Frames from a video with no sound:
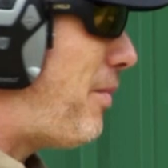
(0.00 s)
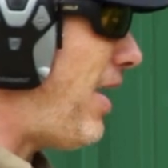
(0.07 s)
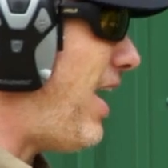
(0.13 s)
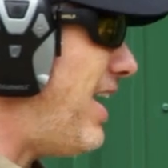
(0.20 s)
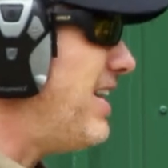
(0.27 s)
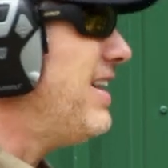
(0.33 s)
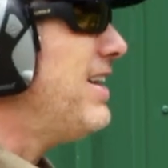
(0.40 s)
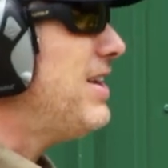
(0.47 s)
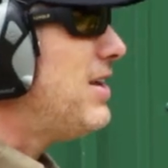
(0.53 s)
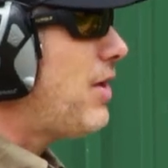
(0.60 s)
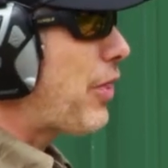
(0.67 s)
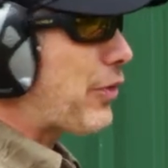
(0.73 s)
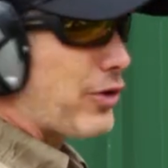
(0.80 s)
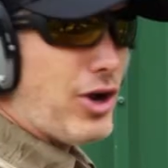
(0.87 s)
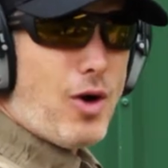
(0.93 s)
But
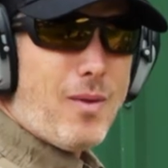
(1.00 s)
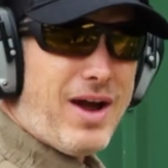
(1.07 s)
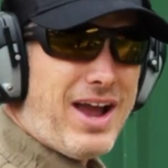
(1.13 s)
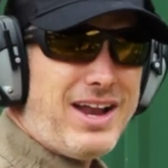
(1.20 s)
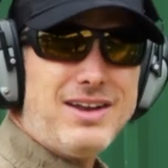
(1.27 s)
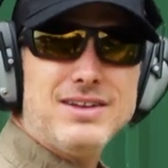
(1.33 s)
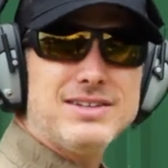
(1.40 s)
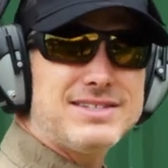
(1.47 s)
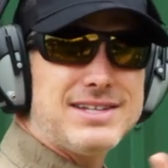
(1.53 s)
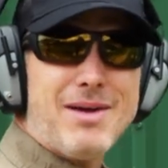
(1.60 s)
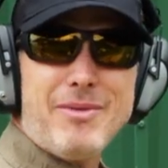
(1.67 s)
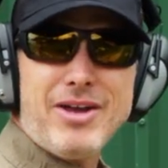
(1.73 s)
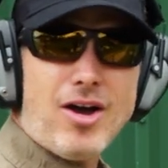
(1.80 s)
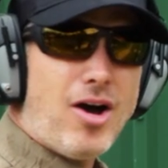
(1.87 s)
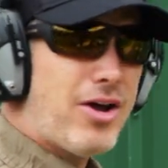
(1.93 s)
308,
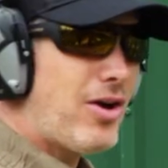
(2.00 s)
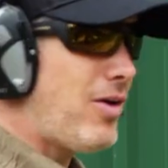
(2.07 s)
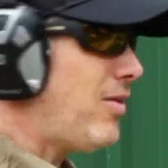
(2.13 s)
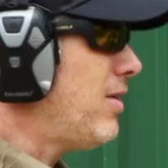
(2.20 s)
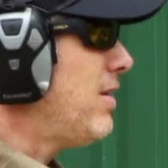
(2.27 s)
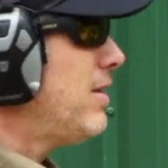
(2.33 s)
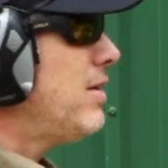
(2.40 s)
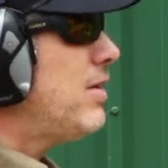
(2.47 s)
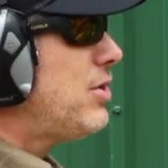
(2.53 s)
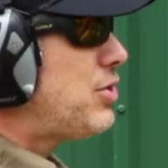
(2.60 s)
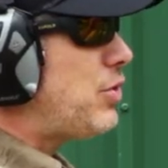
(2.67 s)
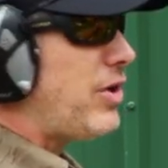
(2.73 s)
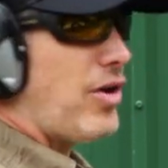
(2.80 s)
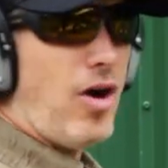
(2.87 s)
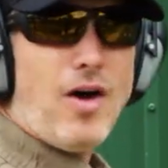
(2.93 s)
semi-auto,
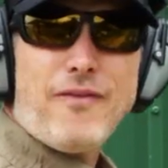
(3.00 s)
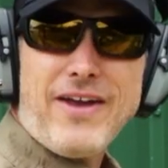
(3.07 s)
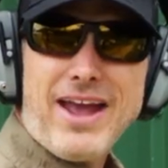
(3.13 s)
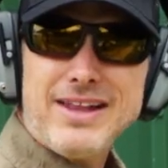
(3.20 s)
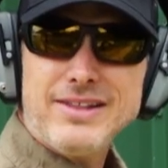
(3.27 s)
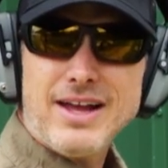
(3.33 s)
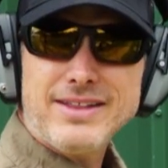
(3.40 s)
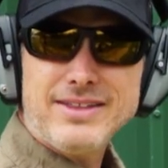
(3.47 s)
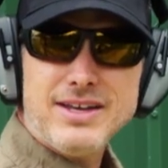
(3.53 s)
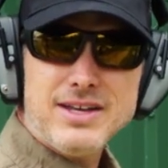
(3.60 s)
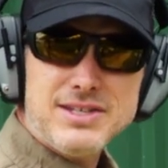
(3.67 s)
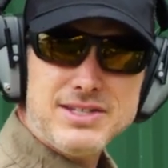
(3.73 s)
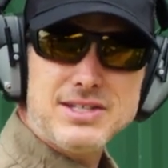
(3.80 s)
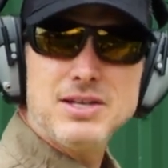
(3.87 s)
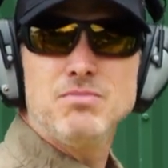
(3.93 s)
shooting offhand like
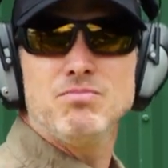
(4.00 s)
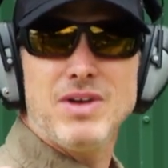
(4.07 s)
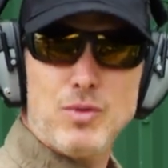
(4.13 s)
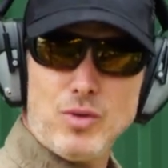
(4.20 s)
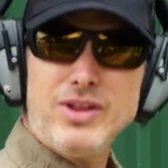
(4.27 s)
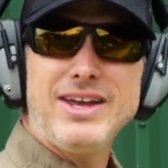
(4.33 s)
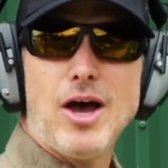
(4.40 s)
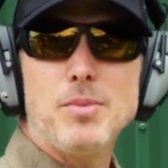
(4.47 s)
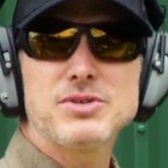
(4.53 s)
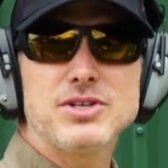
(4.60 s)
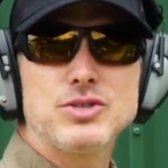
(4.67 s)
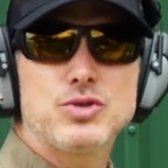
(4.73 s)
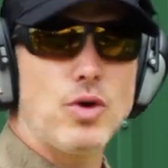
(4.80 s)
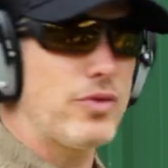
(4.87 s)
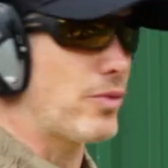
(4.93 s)
this, it really helps
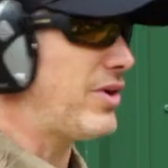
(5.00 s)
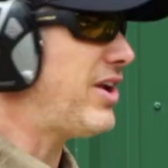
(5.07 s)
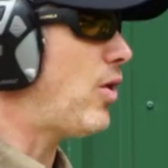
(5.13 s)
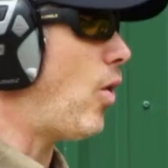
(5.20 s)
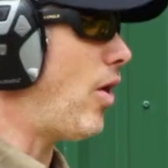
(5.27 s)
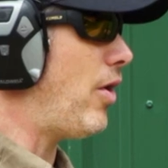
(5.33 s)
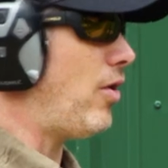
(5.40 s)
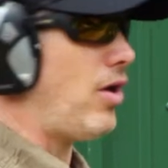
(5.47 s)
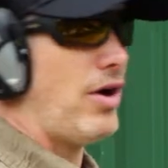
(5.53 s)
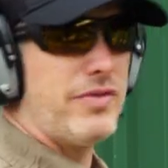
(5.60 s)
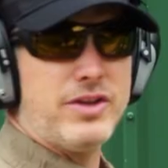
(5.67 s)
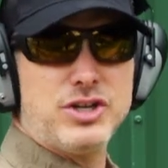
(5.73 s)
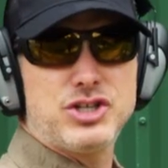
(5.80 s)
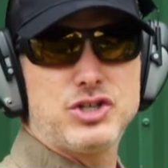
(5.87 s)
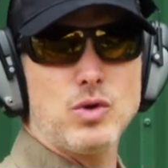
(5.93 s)
control the recoil
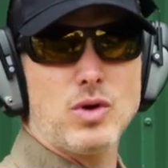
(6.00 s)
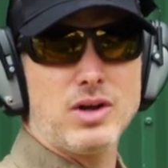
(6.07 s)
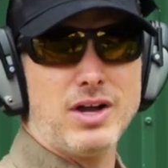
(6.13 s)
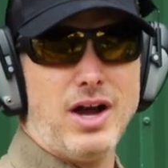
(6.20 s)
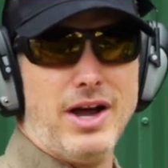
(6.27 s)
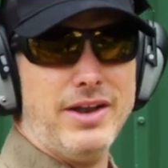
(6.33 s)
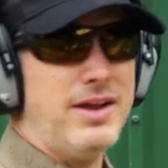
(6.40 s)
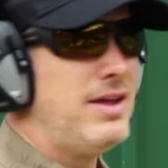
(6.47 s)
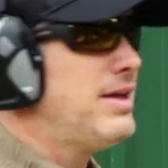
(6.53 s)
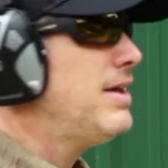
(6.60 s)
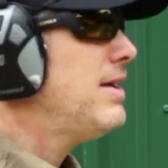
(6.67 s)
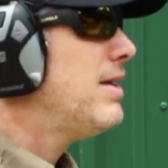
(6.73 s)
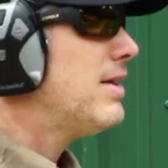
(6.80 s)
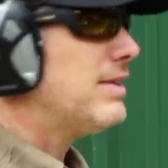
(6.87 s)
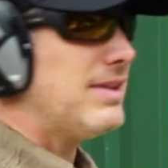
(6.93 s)
on this short gun.
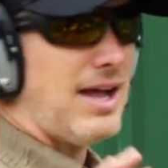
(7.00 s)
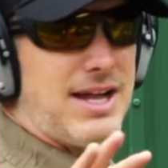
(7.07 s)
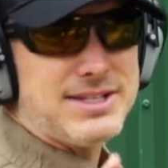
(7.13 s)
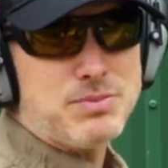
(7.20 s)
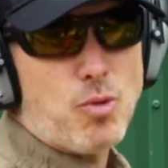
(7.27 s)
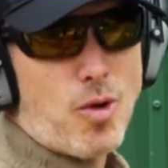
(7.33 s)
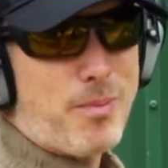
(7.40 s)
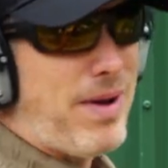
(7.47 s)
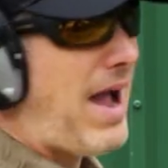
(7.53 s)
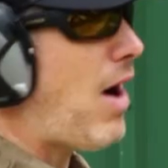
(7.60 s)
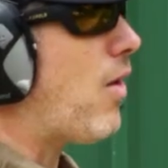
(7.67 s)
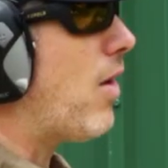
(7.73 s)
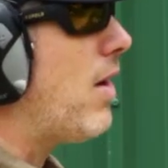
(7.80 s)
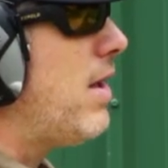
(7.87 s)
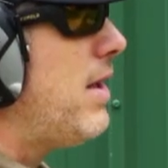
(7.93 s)
Lots more
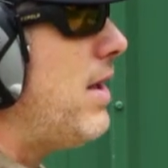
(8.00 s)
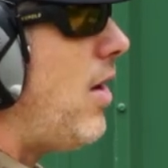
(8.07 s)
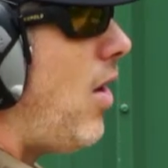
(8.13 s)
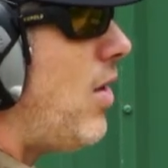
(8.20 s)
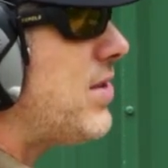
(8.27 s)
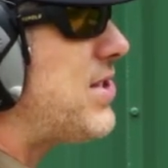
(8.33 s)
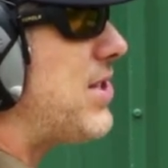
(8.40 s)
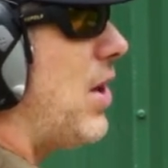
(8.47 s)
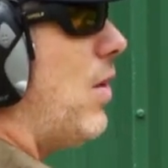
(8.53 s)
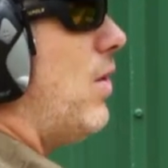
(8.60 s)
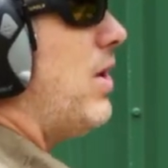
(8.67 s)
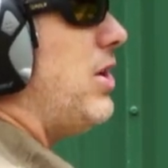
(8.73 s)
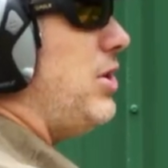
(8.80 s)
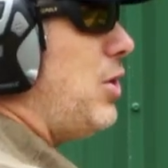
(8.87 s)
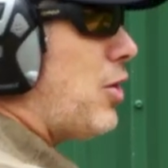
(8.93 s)
power.
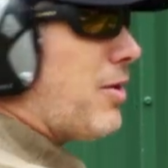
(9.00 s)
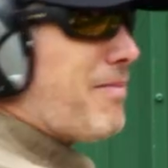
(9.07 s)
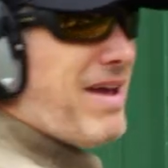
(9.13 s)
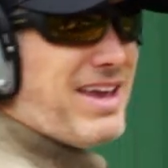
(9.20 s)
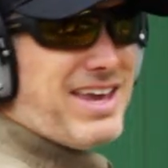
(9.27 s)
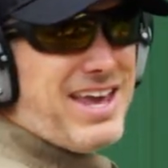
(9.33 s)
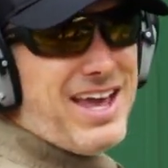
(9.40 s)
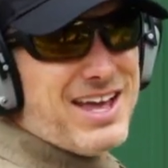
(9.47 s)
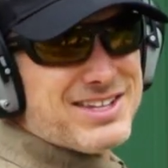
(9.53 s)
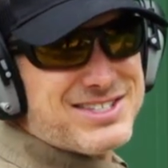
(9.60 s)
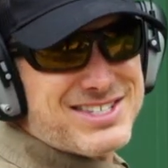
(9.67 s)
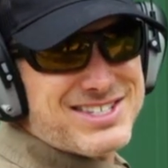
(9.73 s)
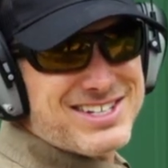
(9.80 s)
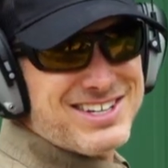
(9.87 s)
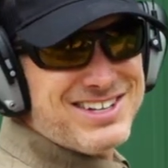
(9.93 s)
Also, you can make
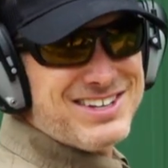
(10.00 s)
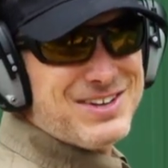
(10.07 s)
hits